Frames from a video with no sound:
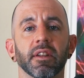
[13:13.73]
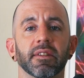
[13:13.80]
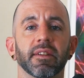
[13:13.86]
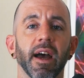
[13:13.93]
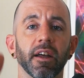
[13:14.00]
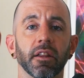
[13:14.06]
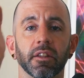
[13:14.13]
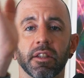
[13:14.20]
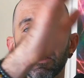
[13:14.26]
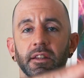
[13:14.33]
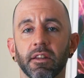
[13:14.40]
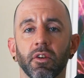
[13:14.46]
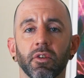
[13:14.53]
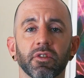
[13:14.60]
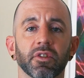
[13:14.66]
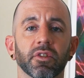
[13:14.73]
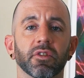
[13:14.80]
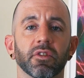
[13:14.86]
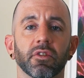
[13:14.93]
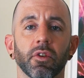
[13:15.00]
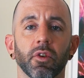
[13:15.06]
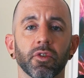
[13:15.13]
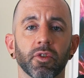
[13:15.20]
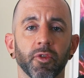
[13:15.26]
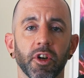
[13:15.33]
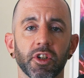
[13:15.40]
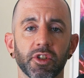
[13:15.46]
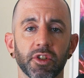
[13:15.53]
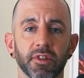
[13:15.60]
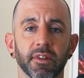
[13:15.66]
dialing in those
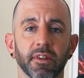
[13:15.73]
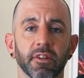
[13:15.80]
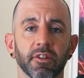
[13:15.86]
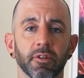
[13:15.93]
functions of the